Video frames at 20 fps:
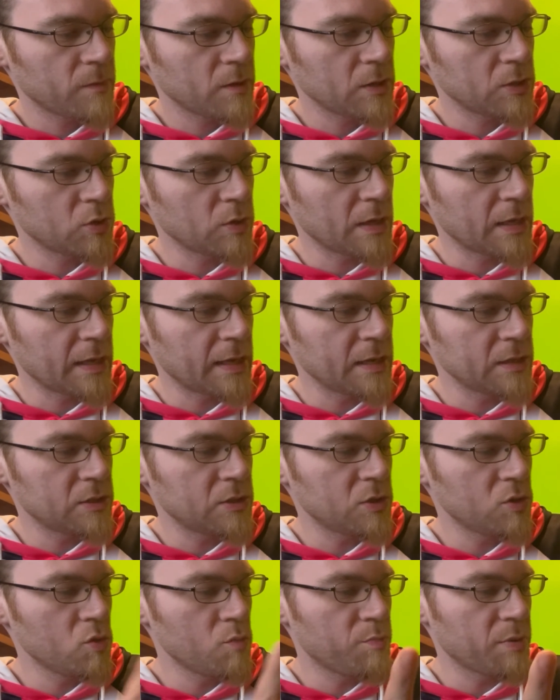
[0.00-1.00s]
so then I get
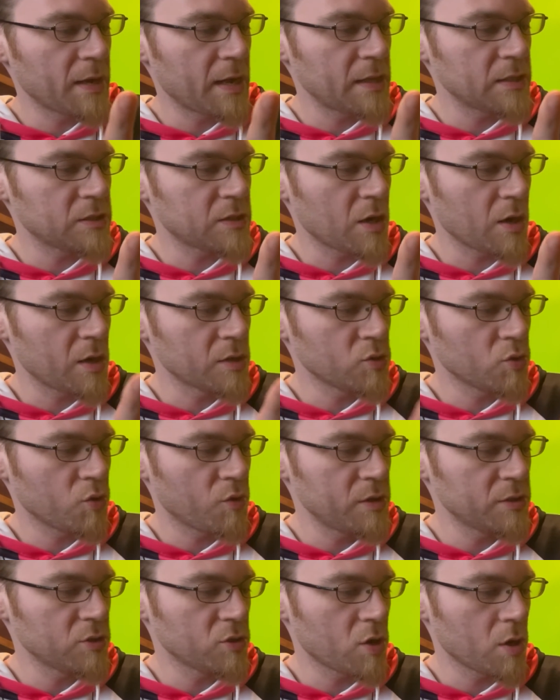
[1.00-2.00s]
2 plans cards or a
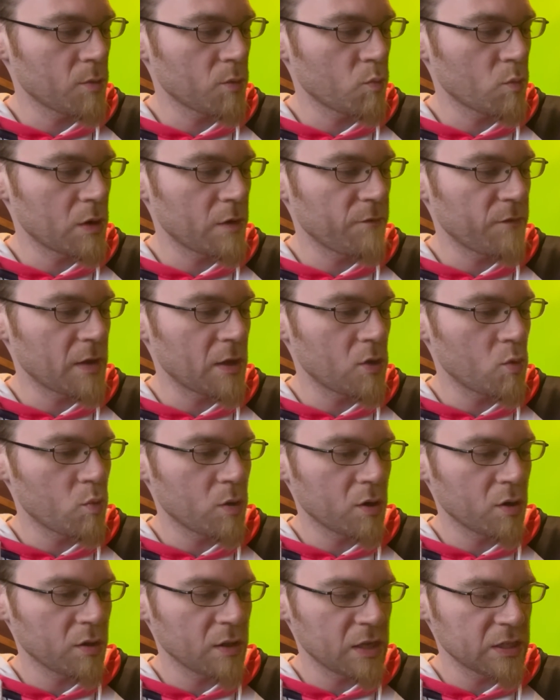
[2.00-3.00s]
creature card with one value 1
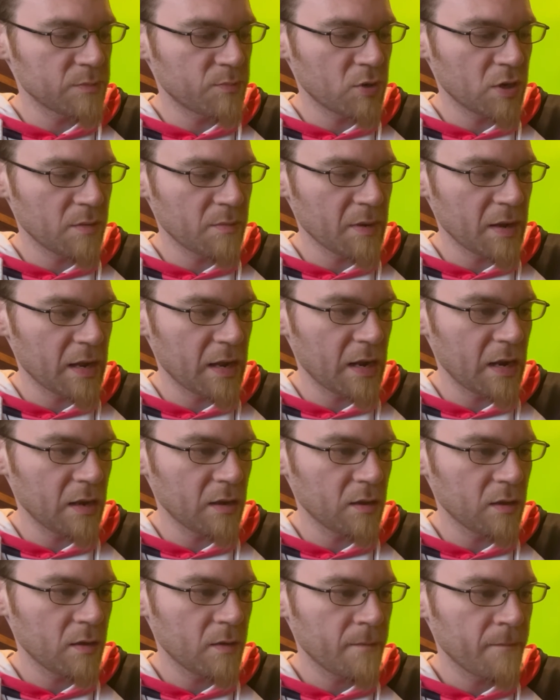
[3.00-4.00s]
or less, put it in my hand.